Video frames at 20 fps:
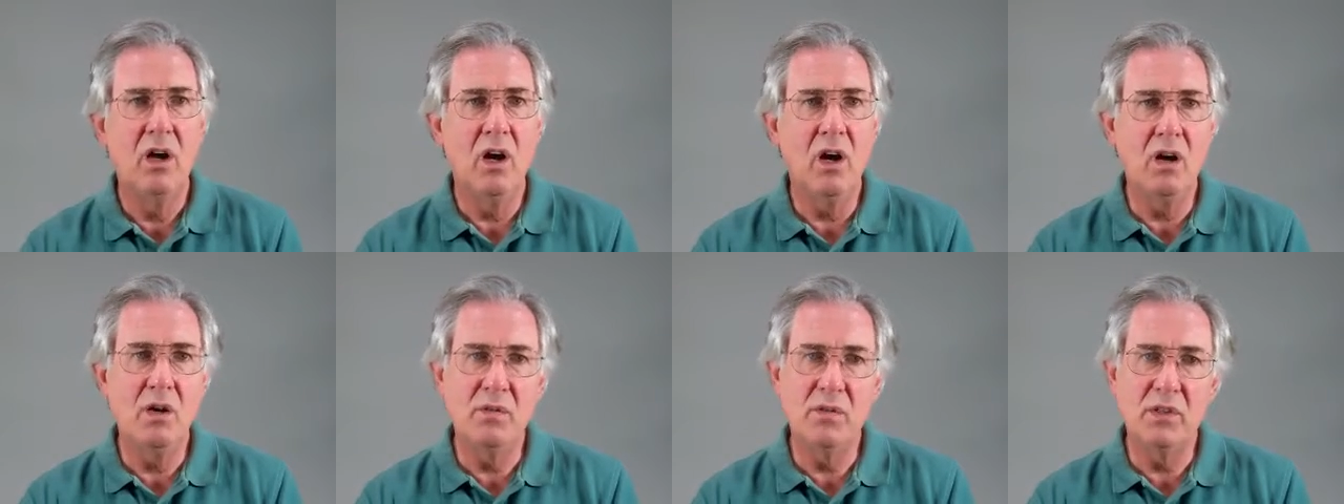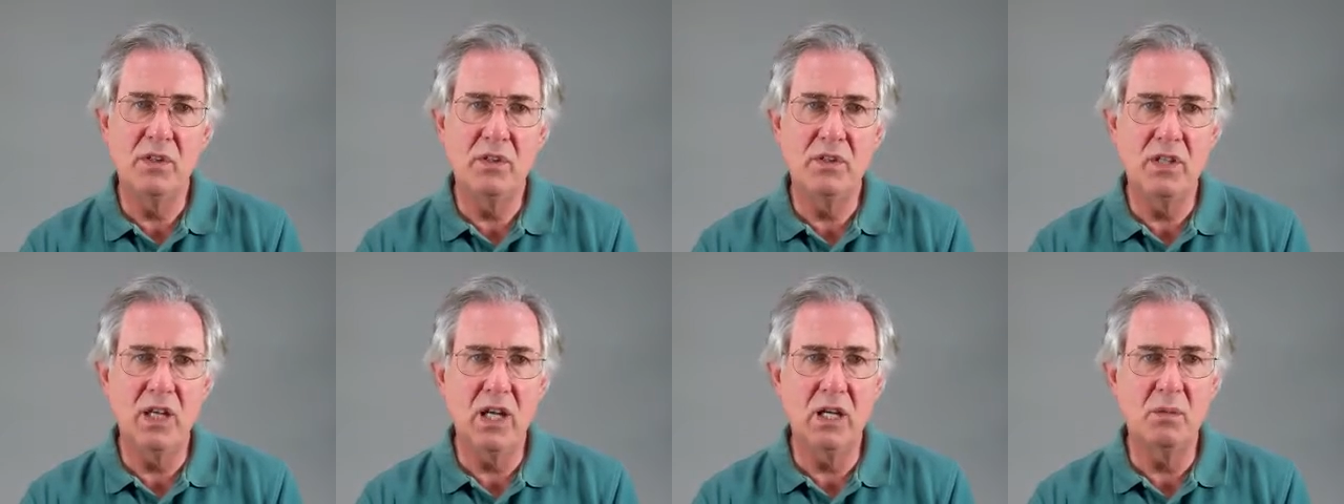over the
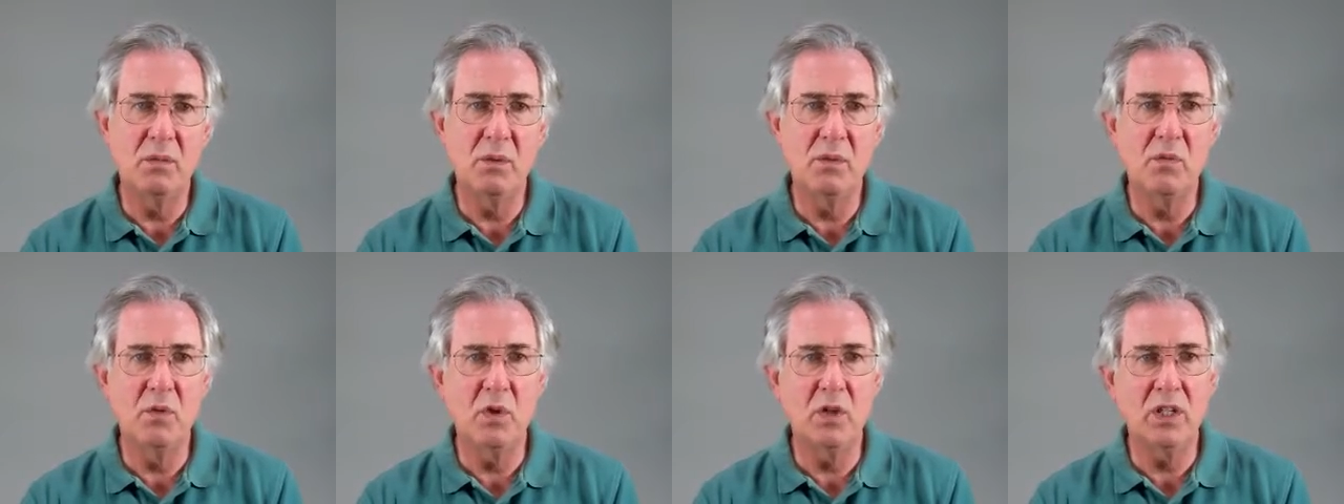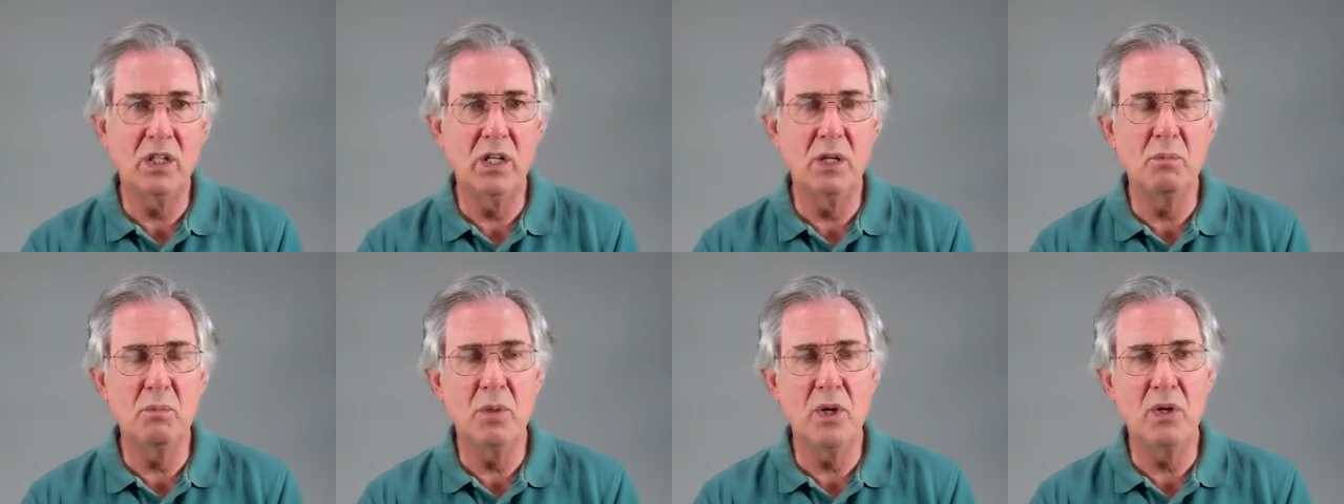seller before it
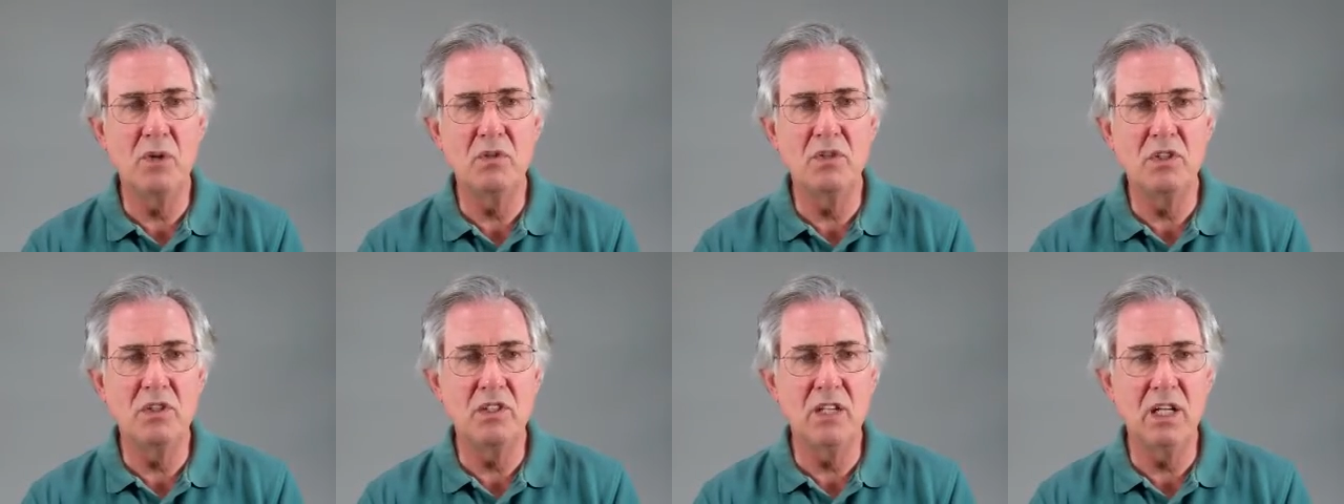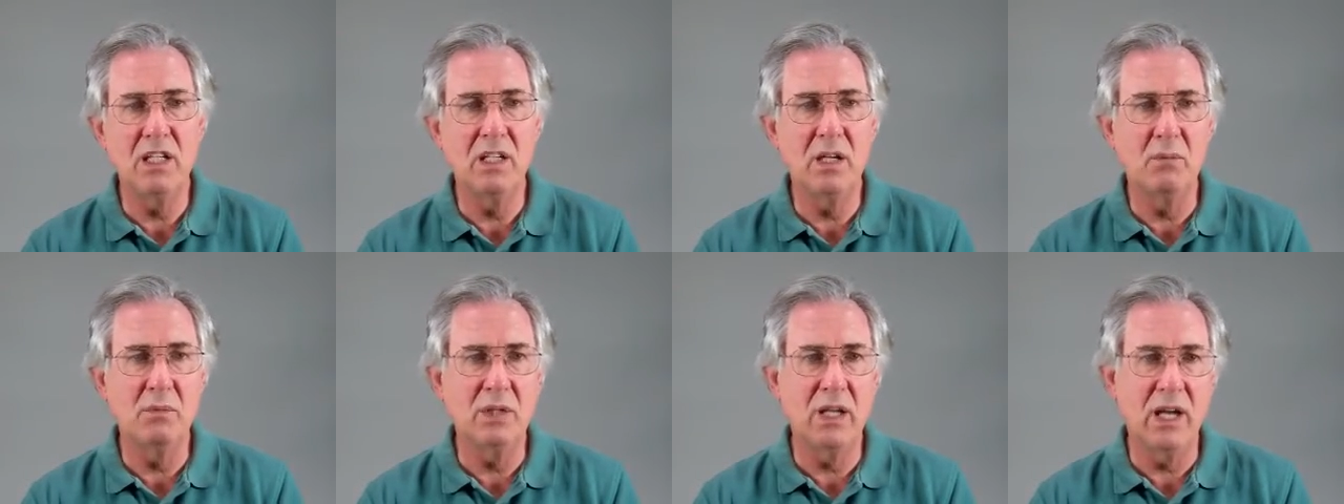can impose its
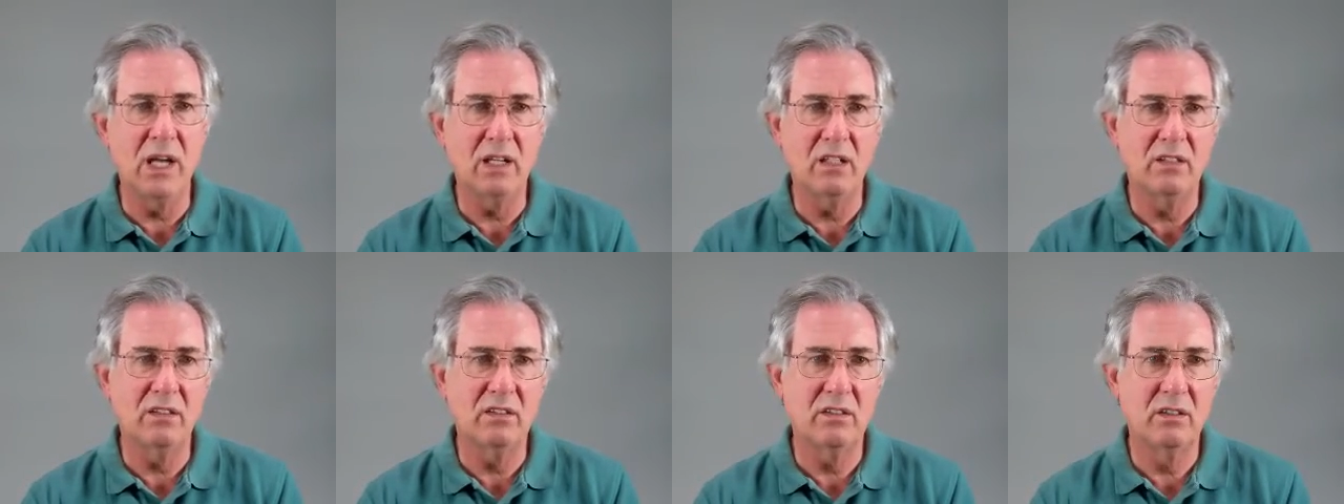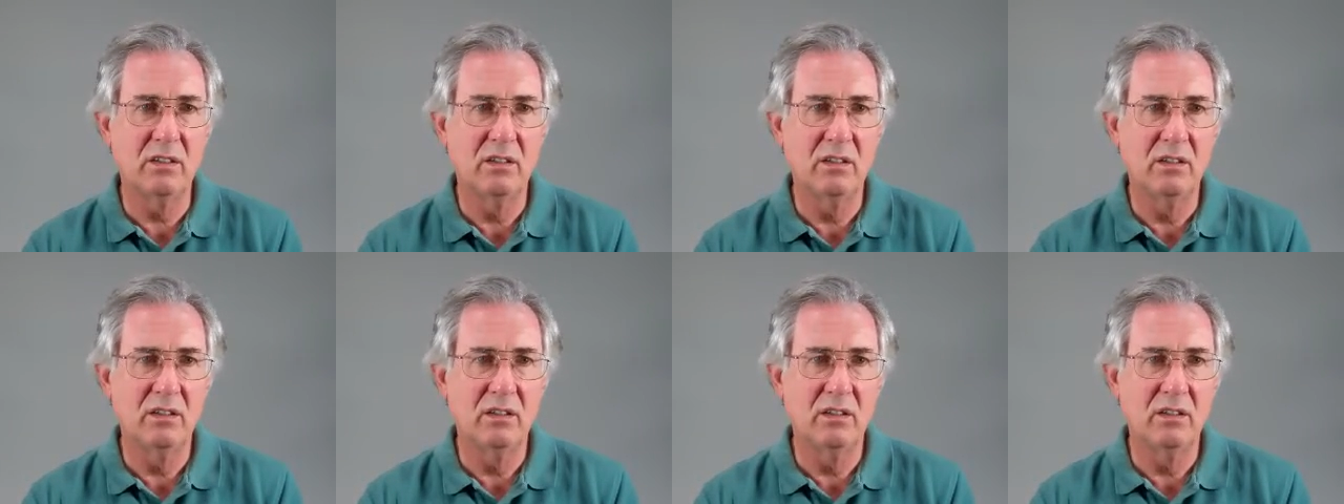income tax.